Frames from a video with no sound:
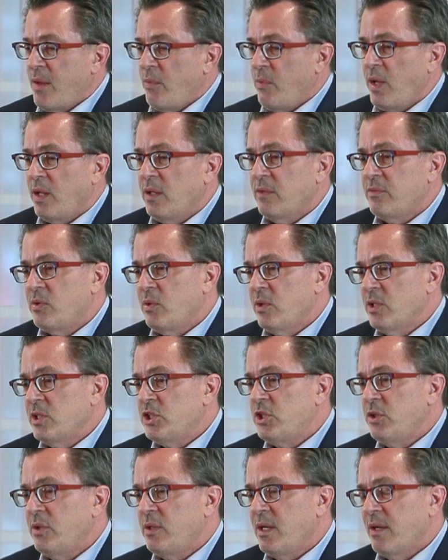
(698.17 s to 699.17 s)
Well, of
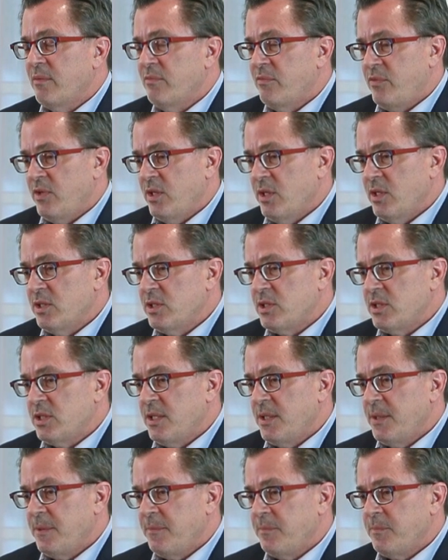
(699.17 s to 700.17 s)
course, you come
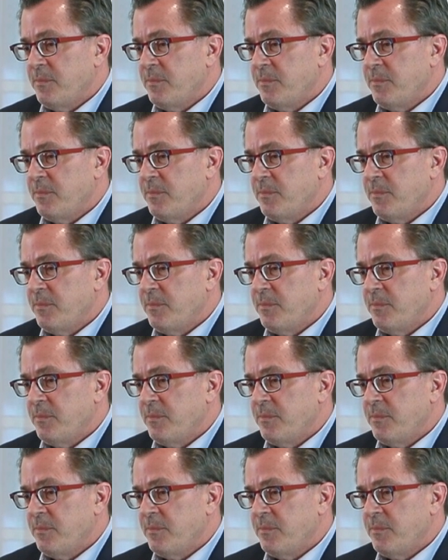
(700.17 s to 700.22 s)
first.